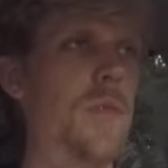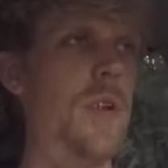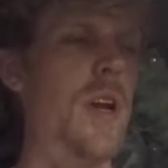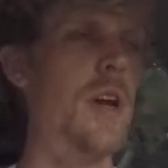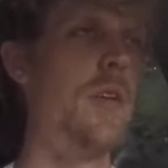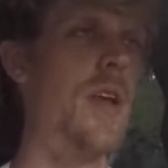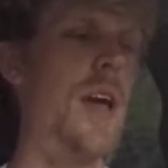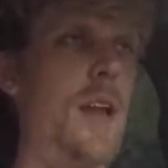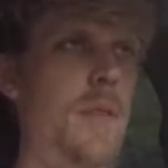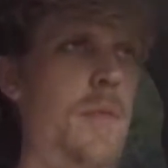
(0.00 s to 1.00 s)
your
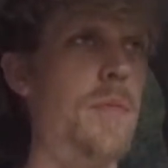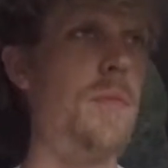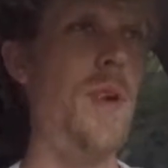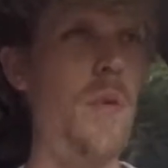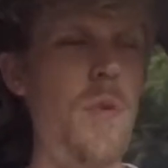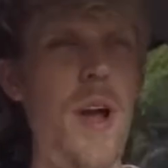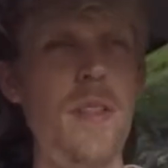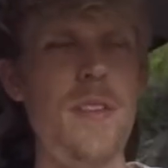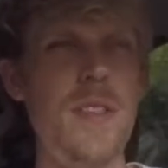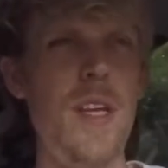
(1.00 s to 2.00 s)
Hellcat,
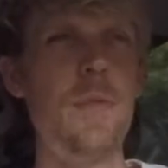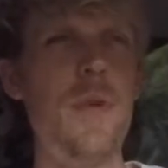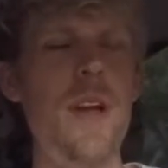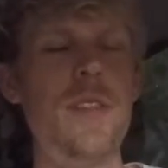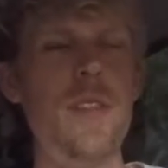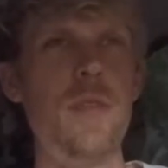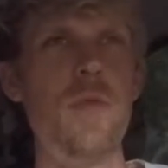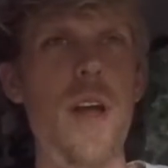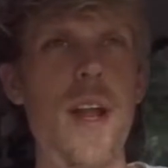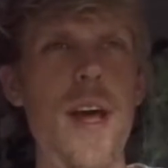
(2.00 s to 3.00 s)
around the same price as a
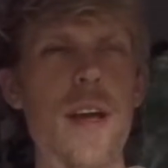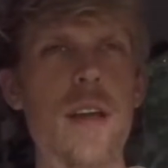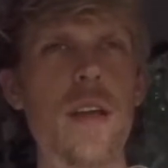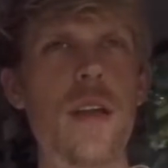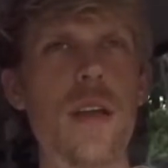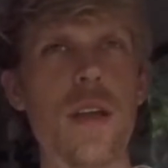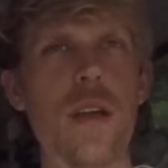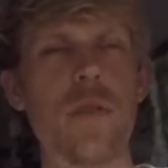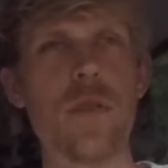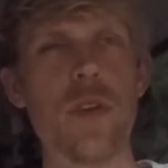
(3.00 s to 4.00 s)
Red Eye
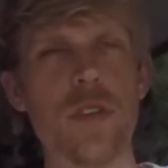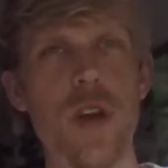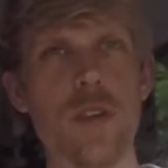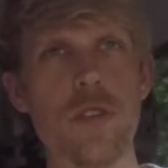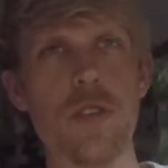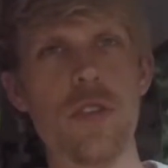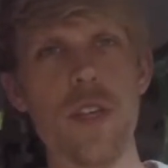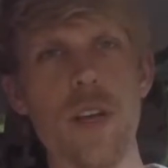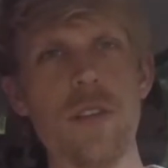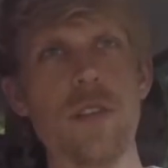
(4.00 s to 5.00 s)
for a Charger or a
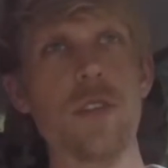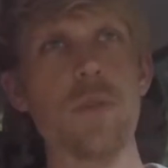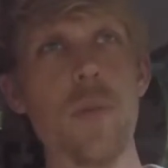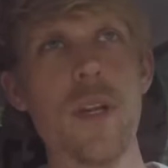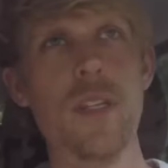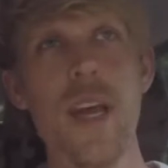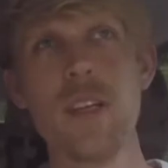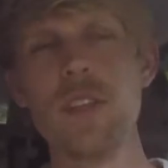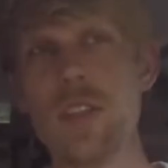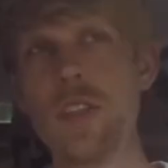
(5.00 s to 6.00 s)
Challenger, but it's
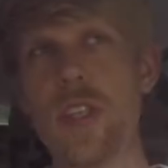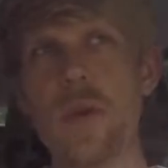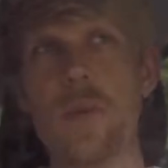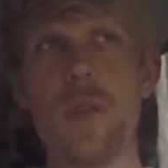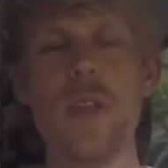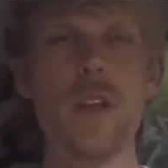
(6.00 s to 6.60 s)
actually cheaper than a